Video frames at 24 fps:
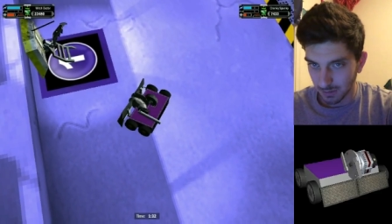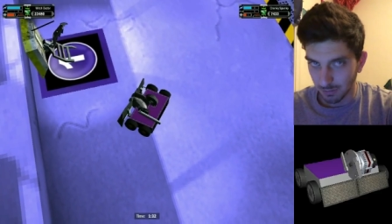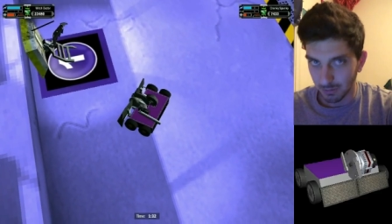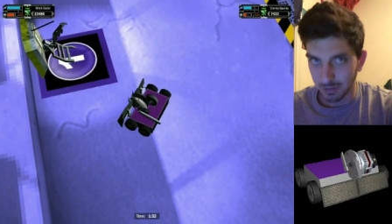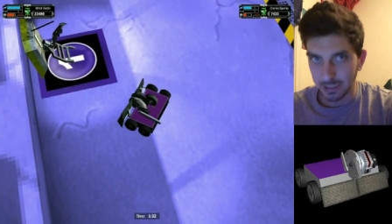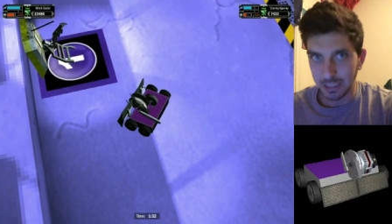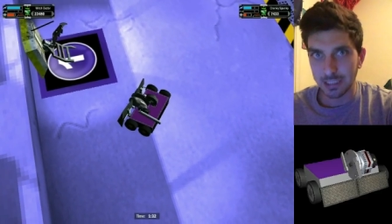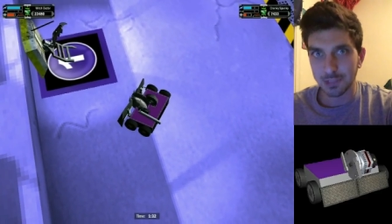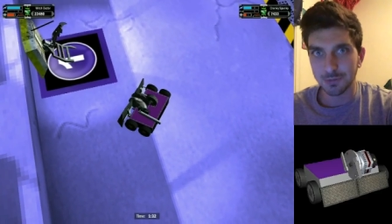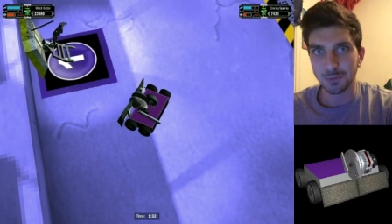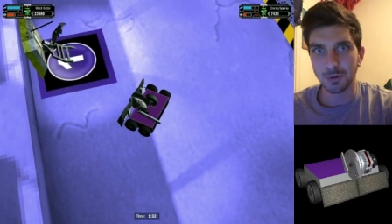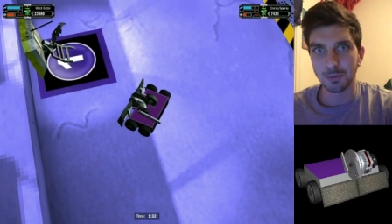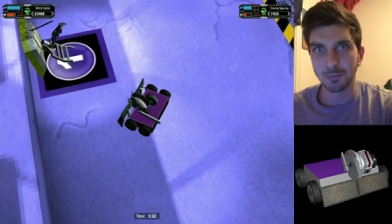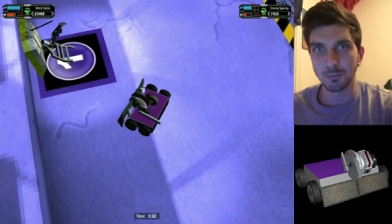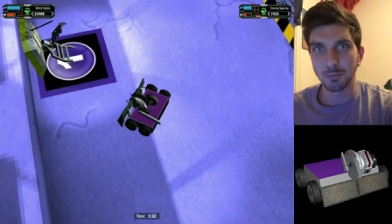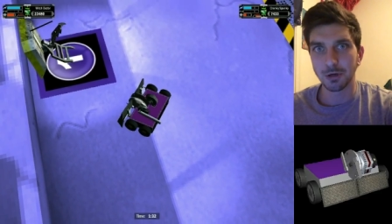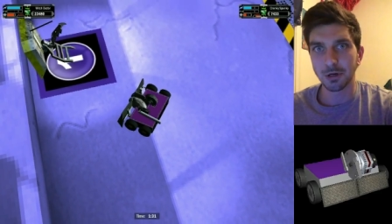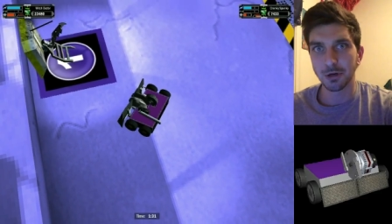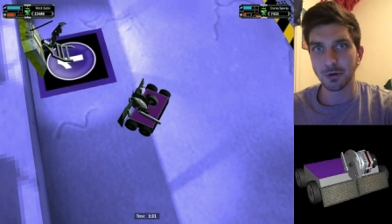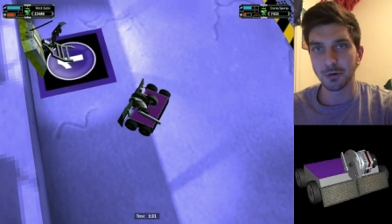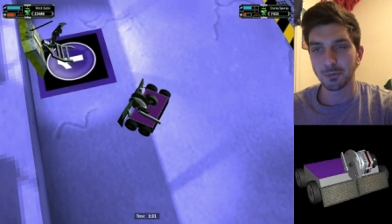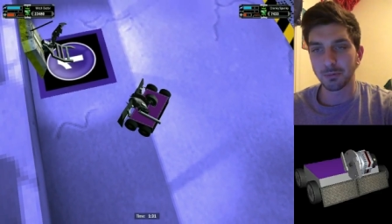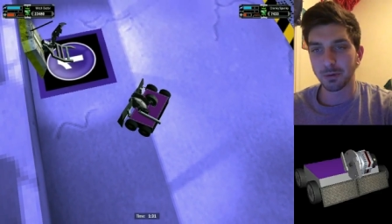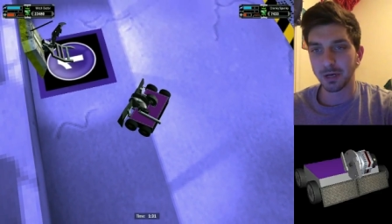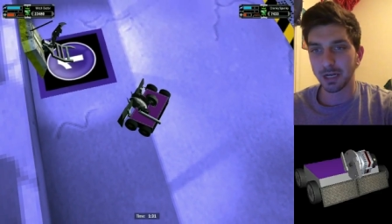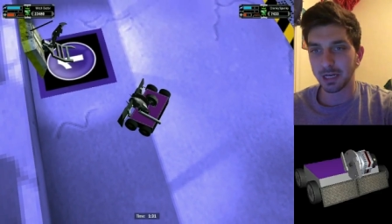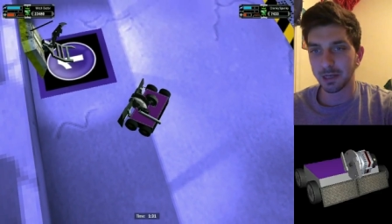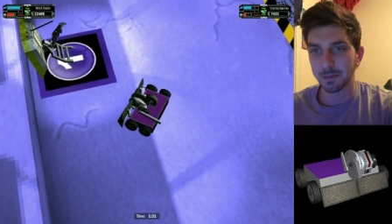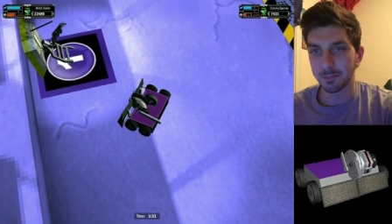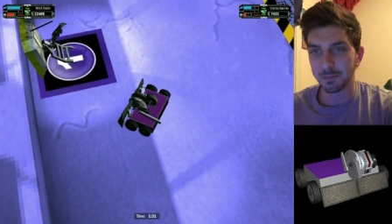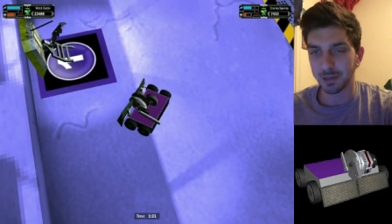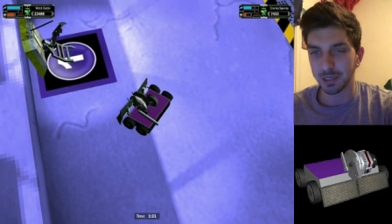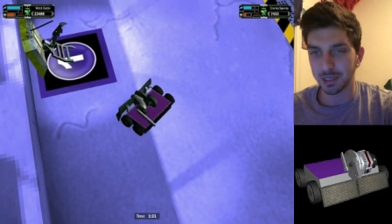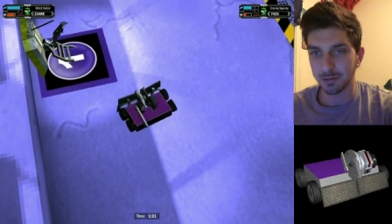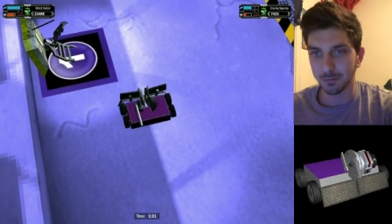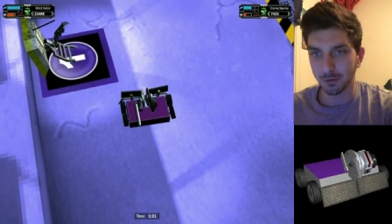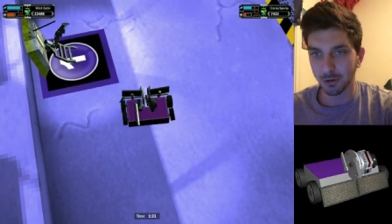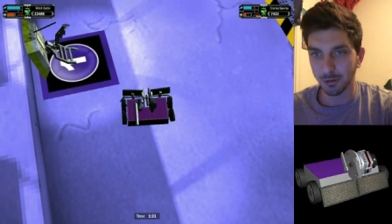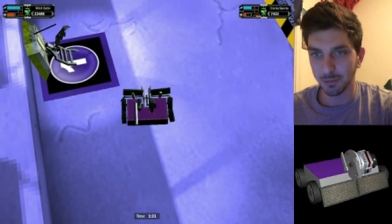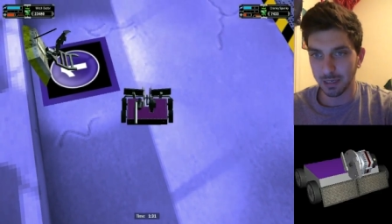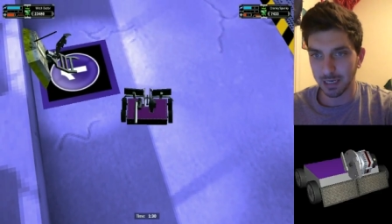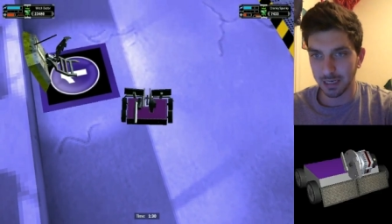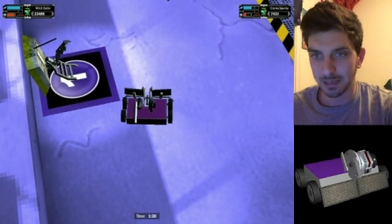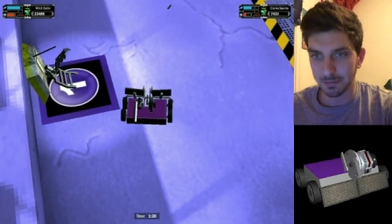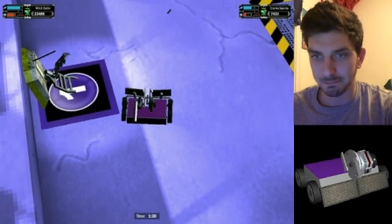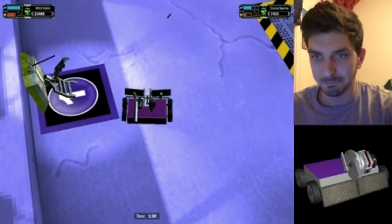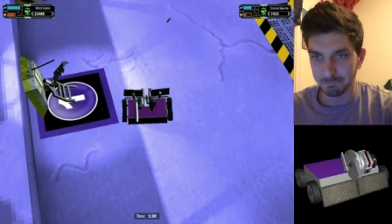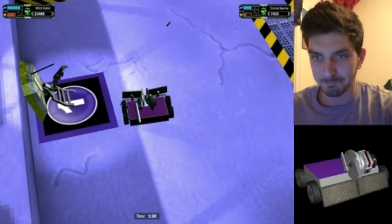Well, that's one weird way to pin a
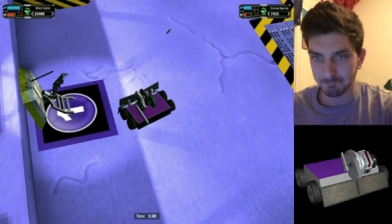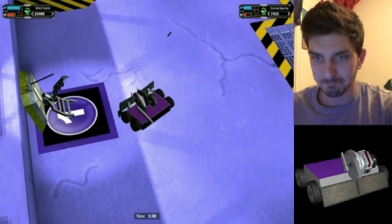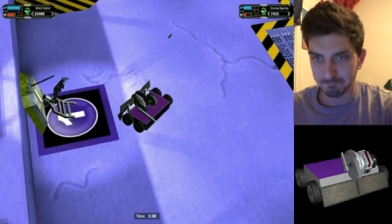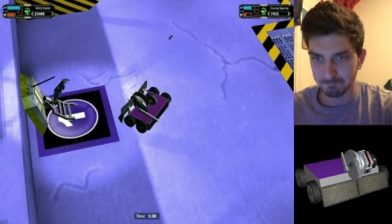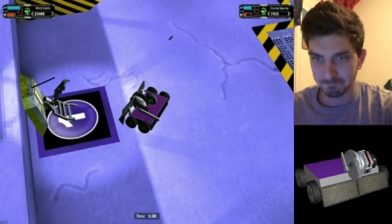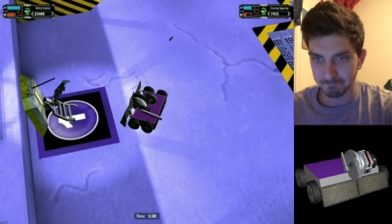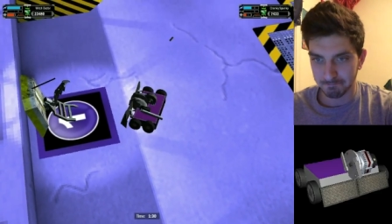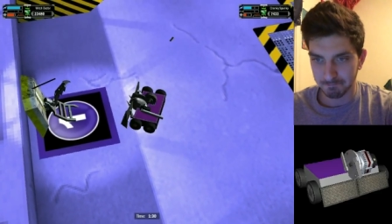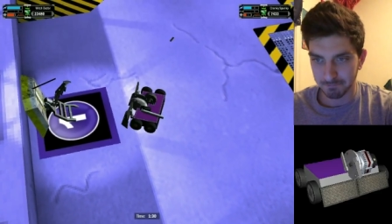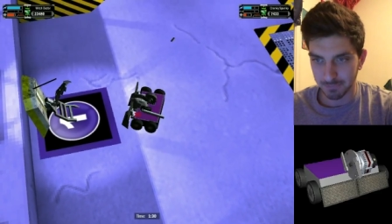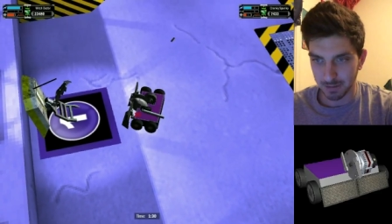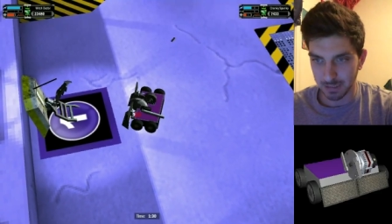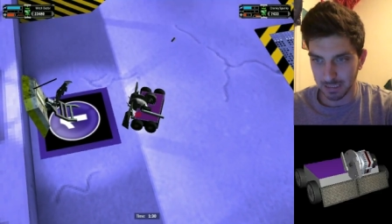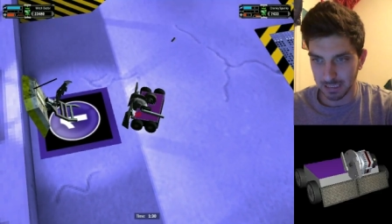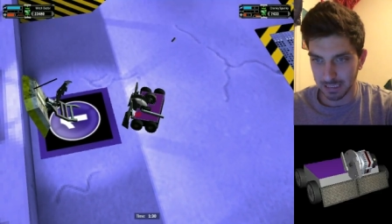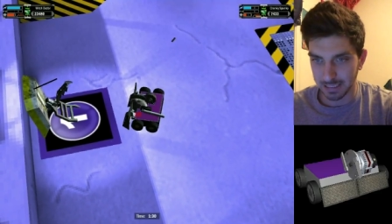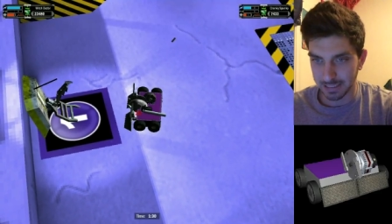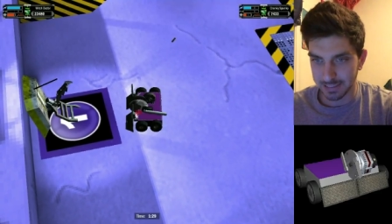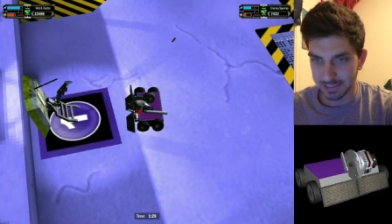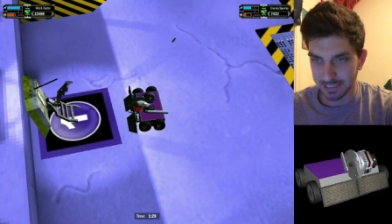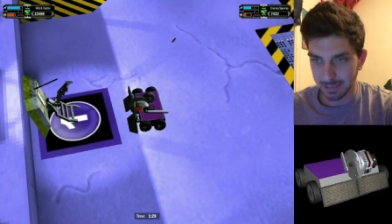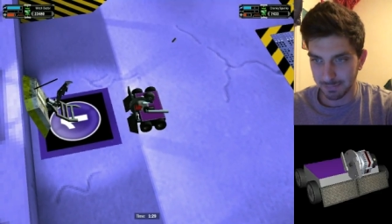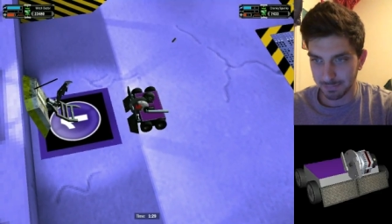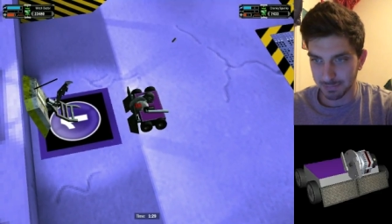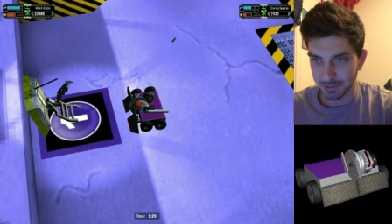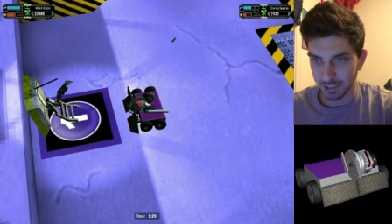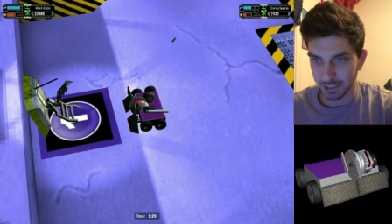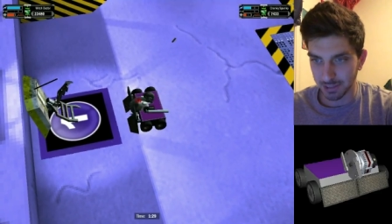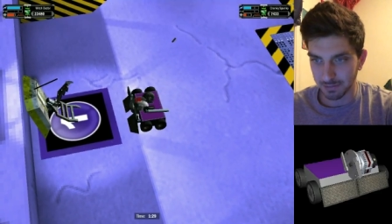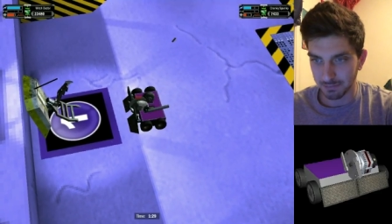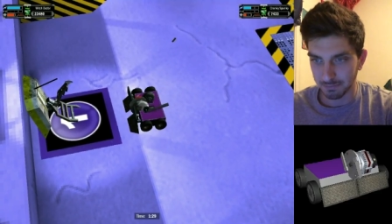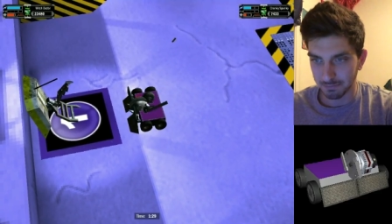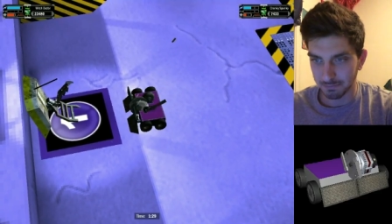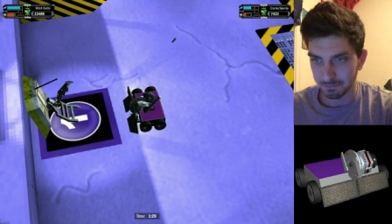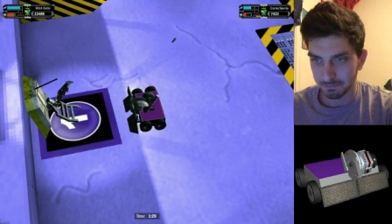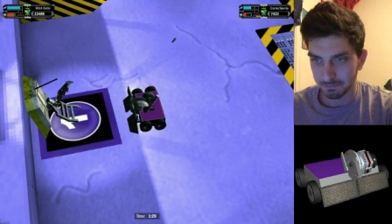robot. I accept it.